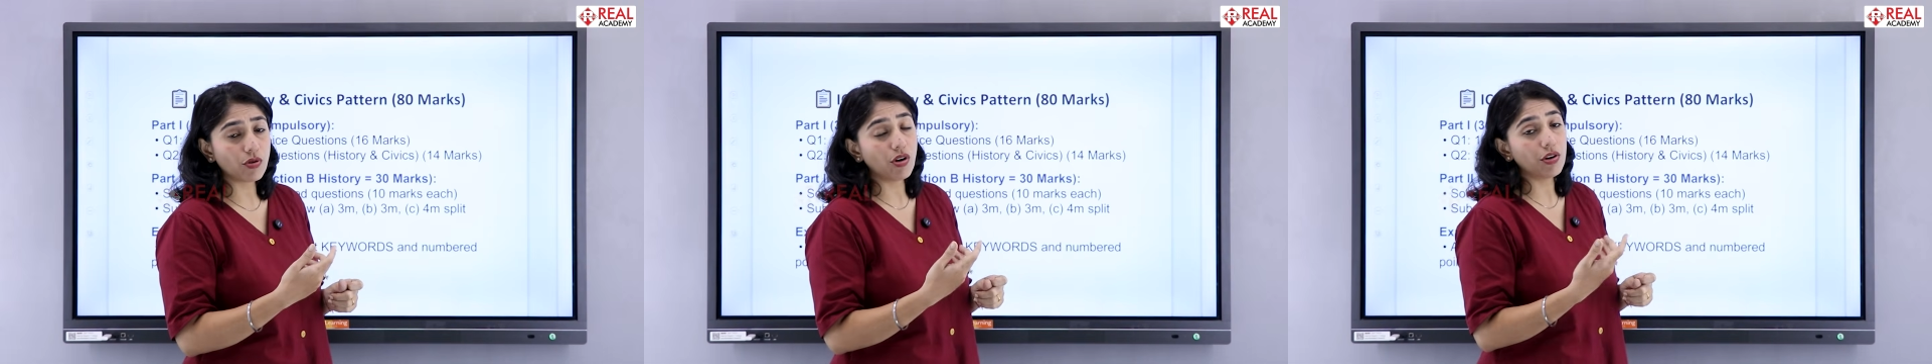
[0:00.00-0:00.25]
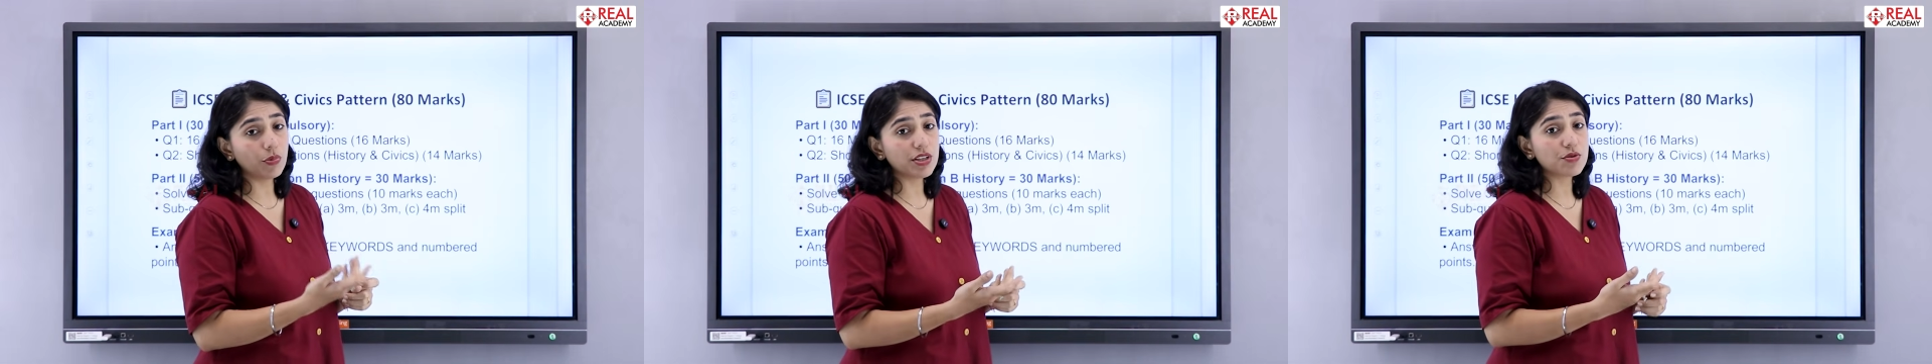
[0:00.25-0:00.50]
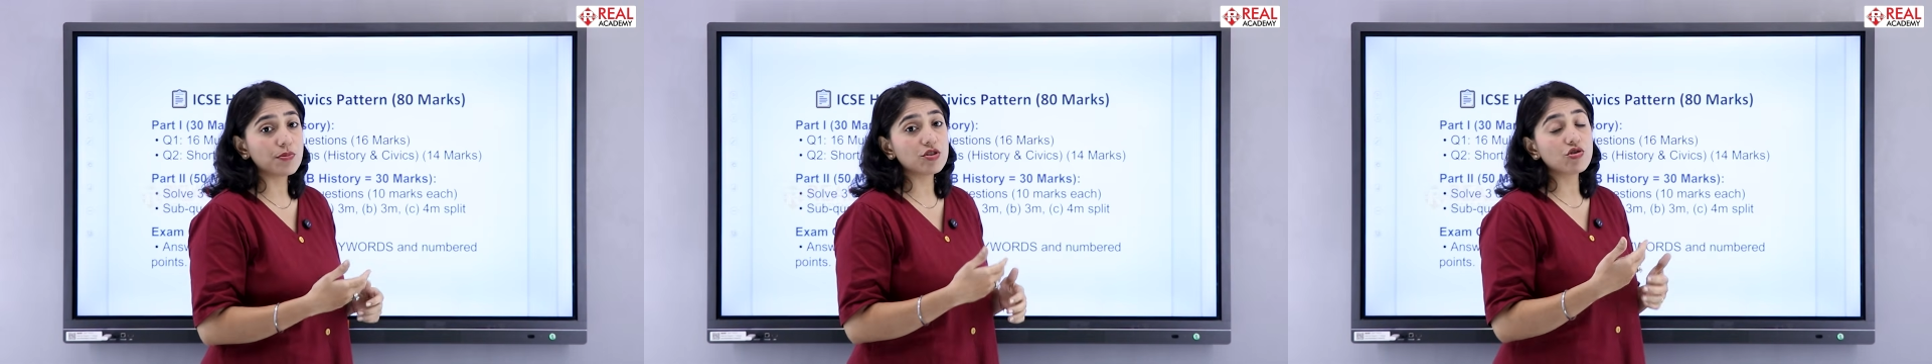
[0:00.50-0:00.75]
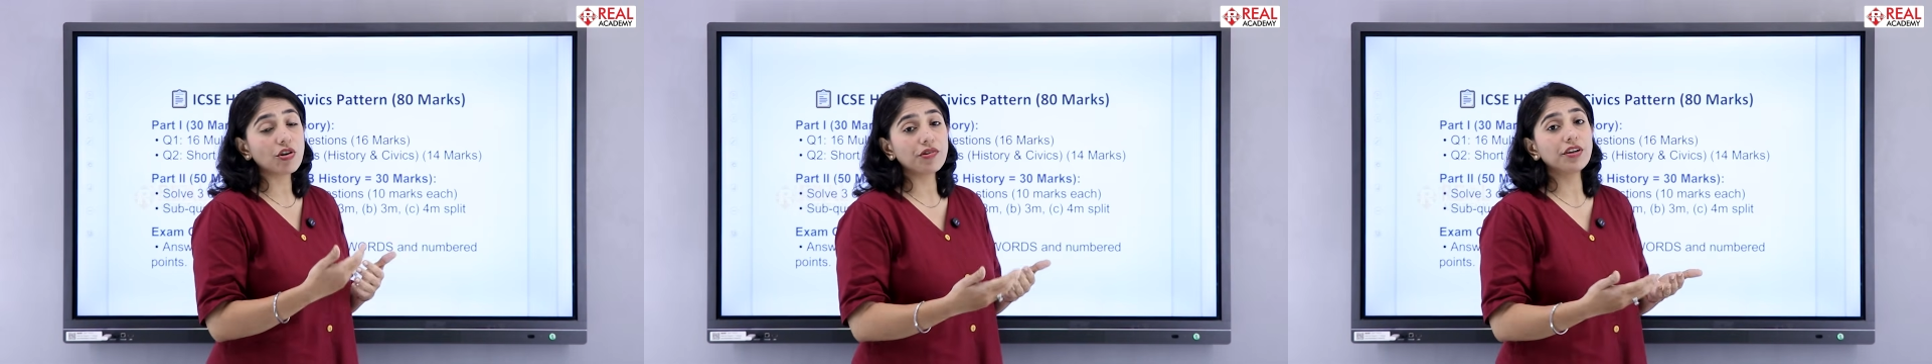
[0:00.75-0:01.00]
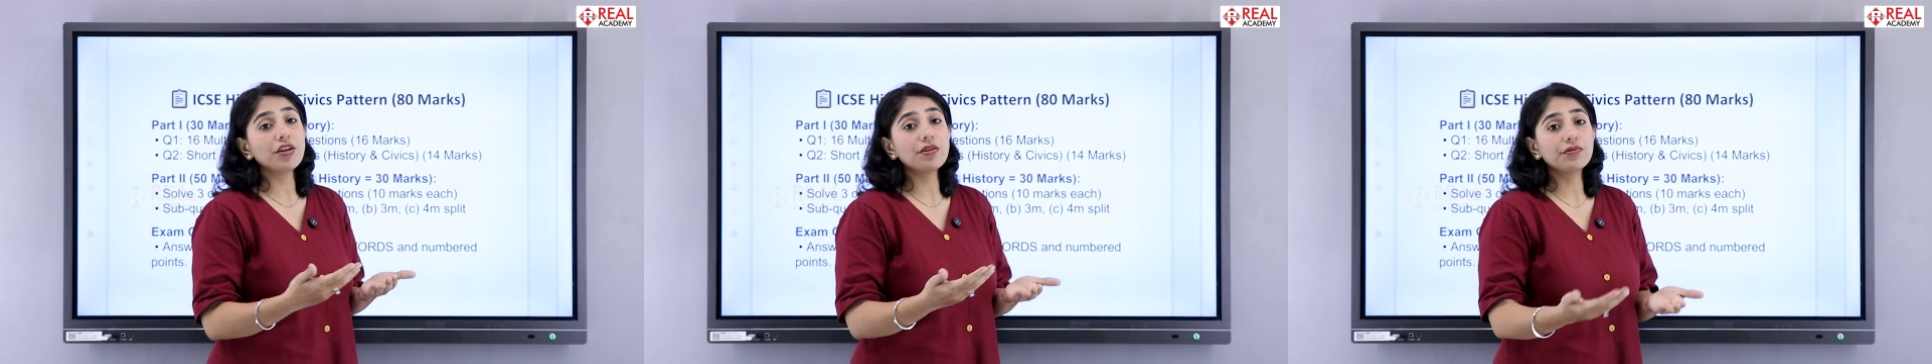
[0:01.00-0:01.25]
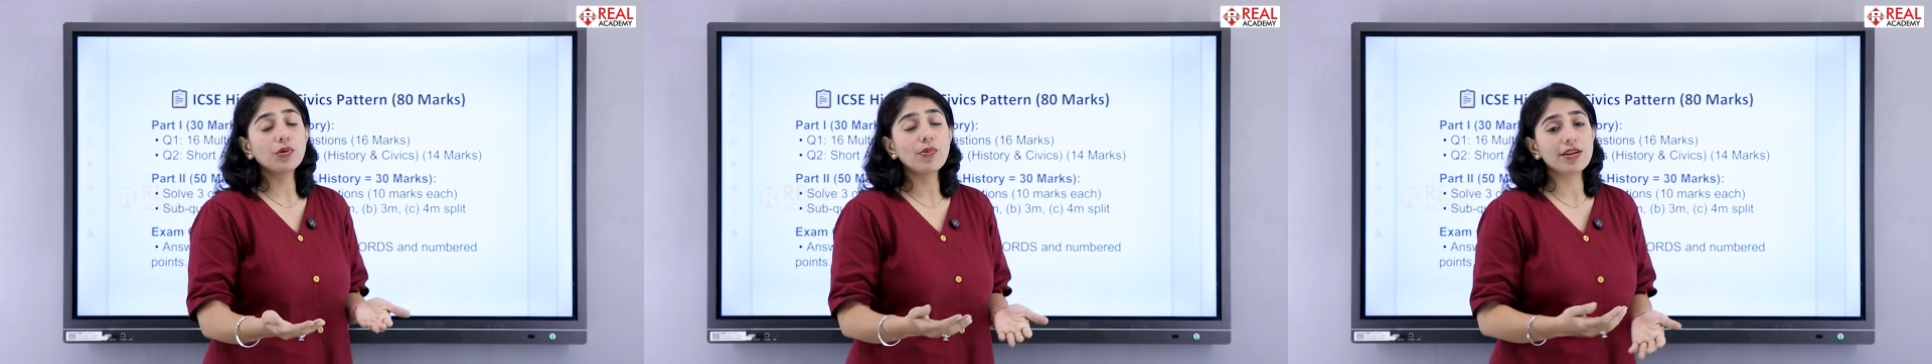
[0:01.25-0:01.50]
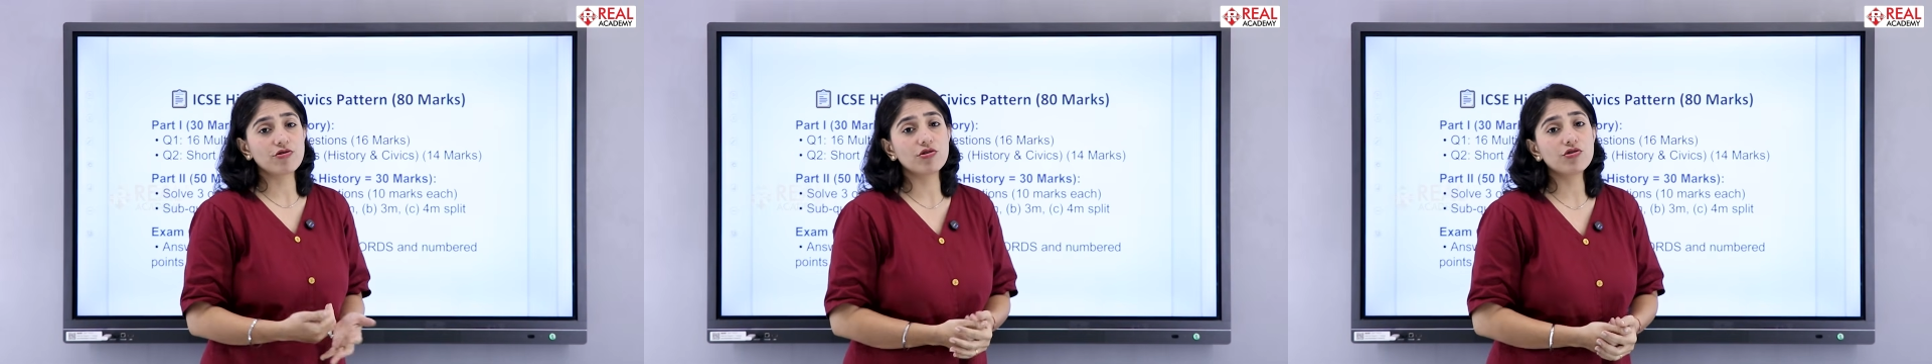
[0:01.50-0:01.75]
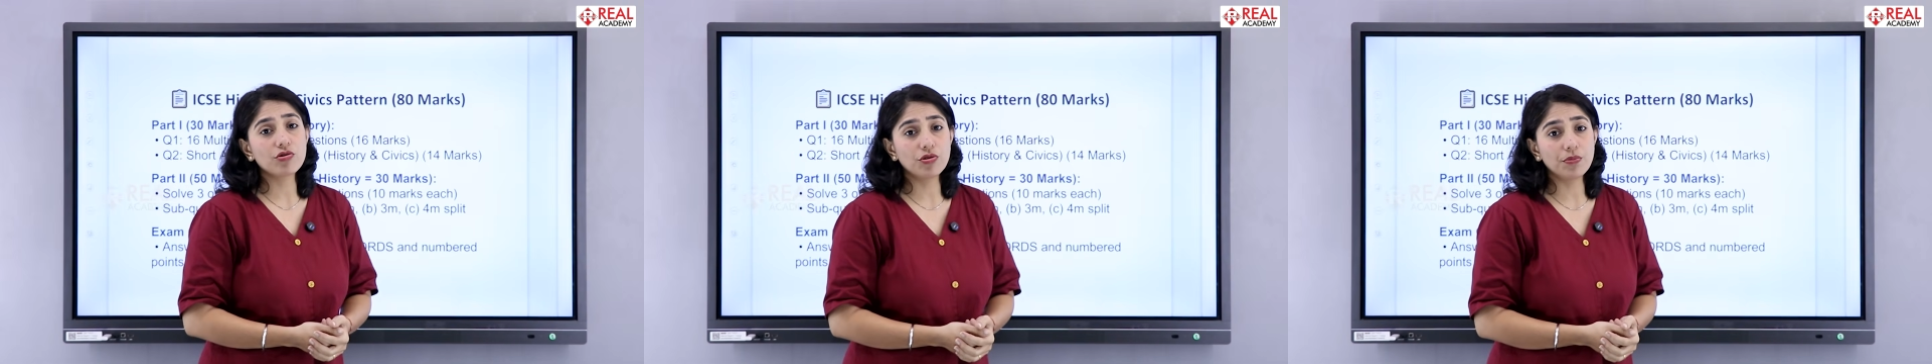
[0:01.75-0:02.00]
on which majority of the
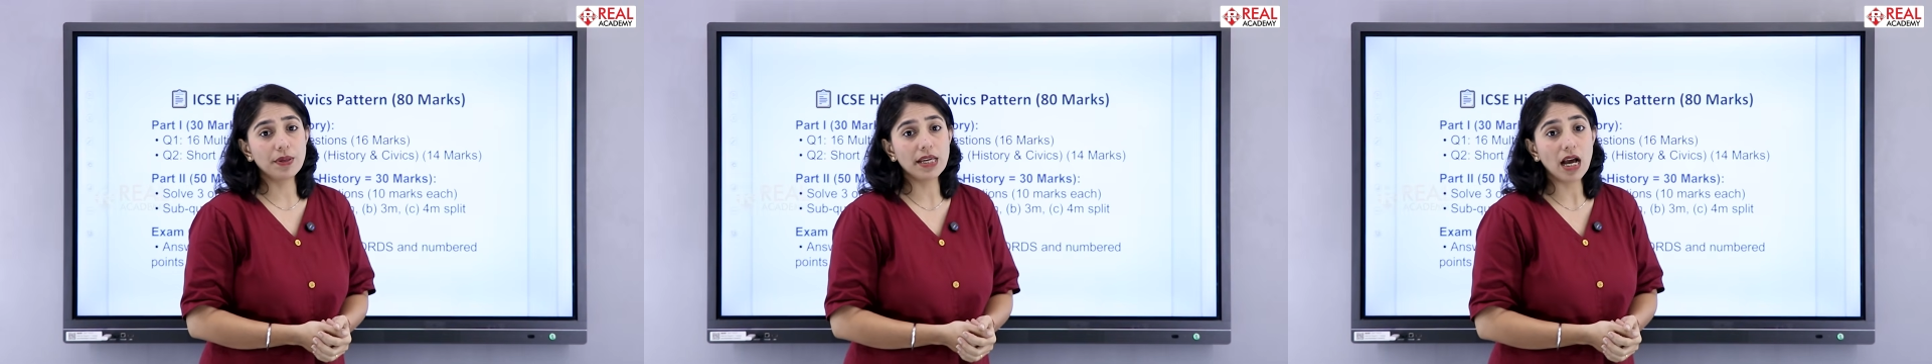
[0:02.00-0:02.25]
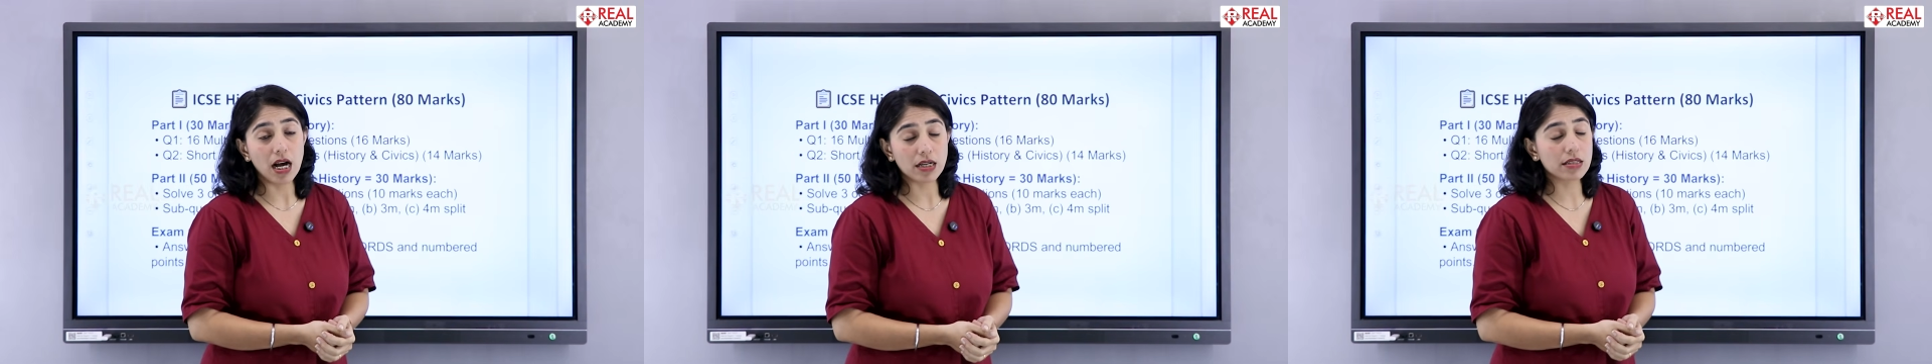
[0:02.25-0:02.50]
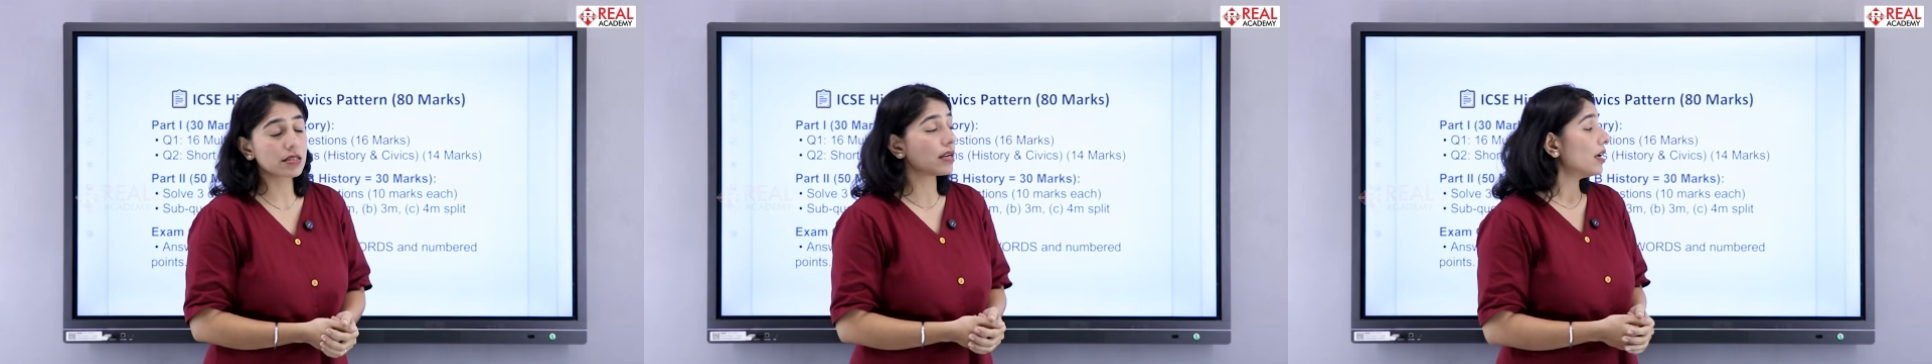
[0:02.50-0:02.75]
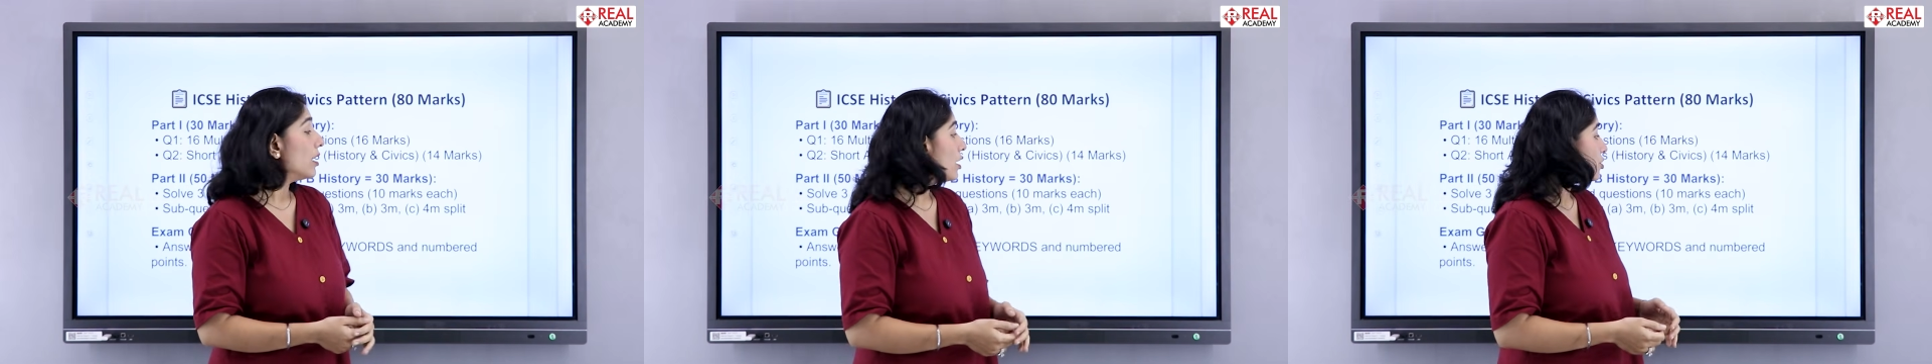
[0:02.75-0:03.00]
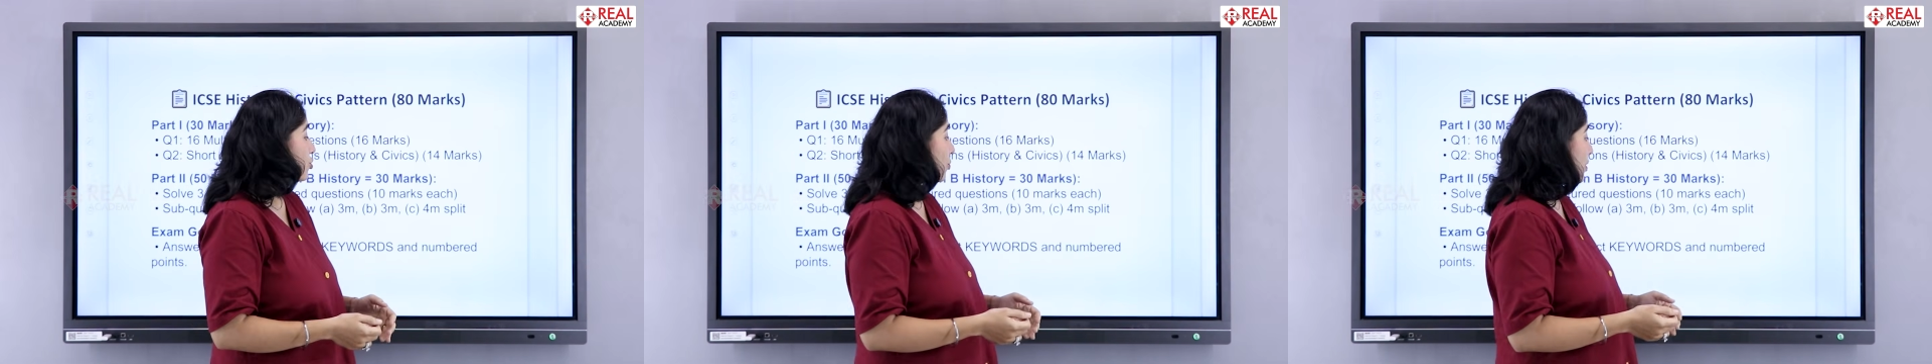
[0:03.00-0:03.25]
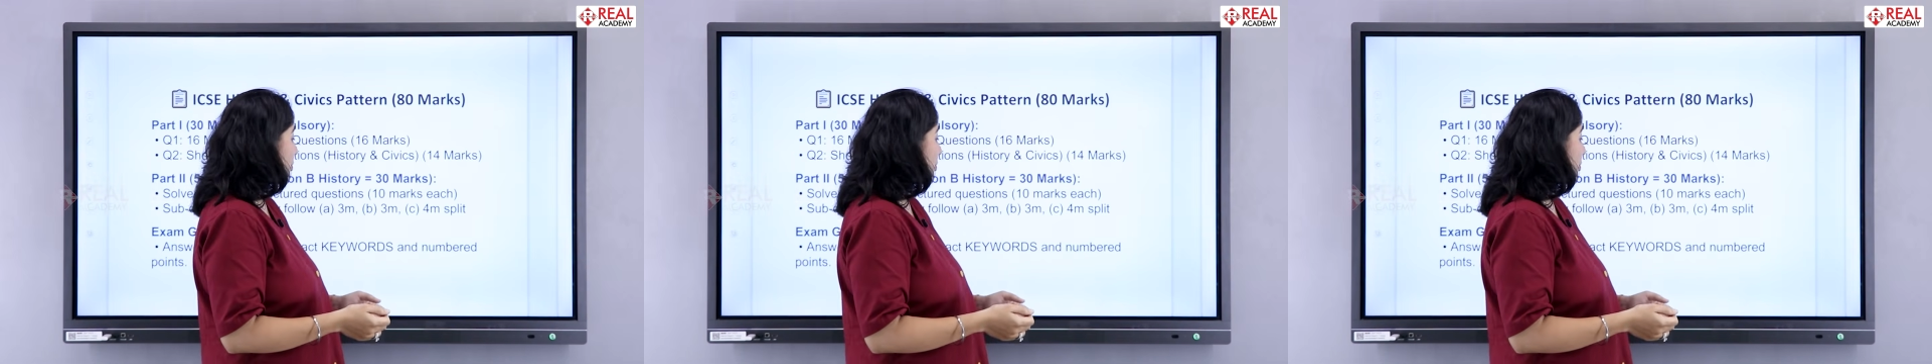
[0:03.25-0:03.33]
questions could be asked? So